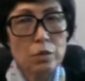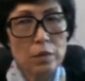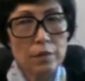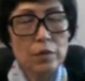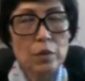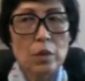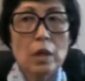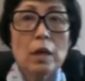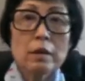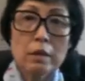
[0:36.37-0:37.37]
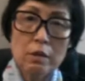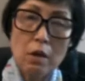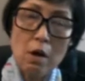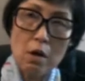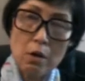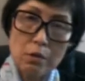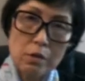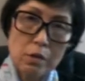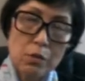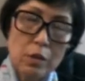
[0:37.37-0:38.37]
reveal the
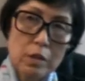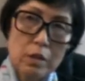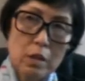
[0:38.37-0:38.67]
cause what,